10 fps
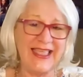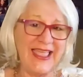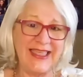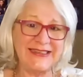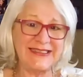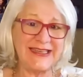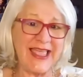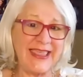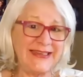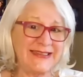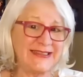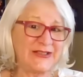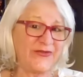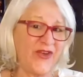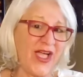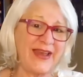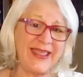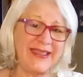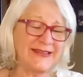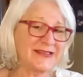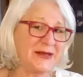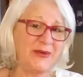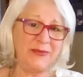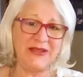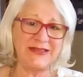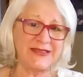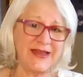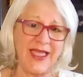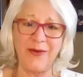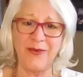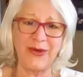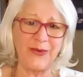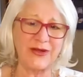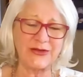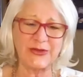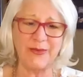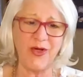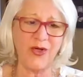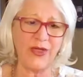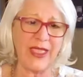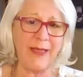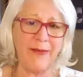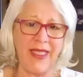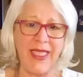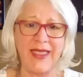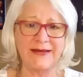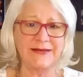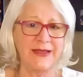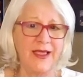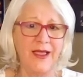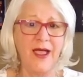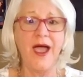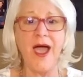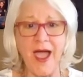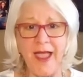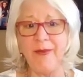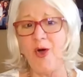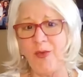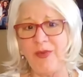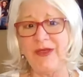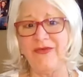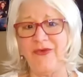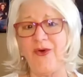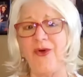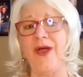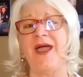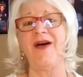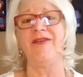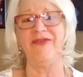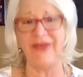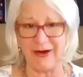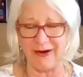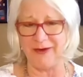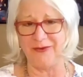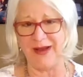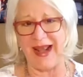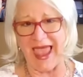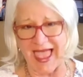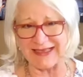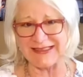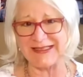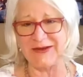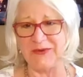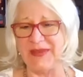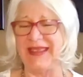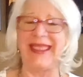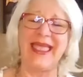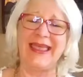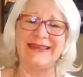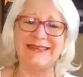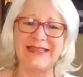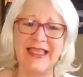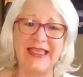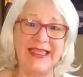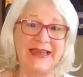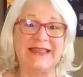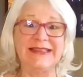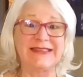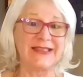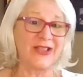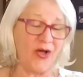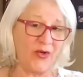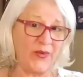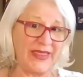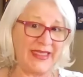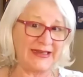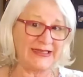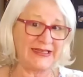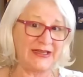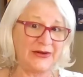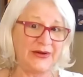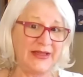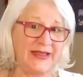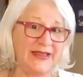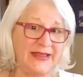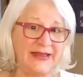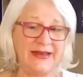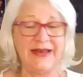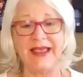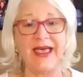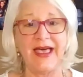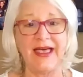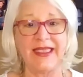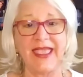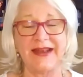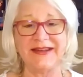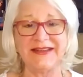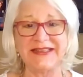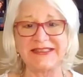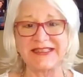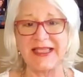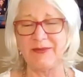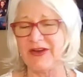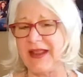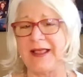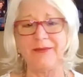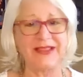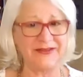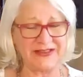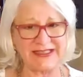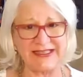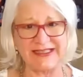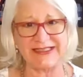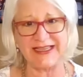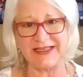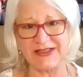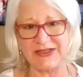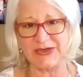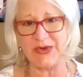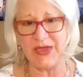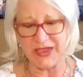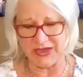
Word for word: And tonight, it's Friday. It's going to be pizza night. We're going to watch the ball game. And I'm hoping for a very relaxing weekend. It is the long weekend here in uh, Canada. It's Labor Day, and I believe it's in the States too.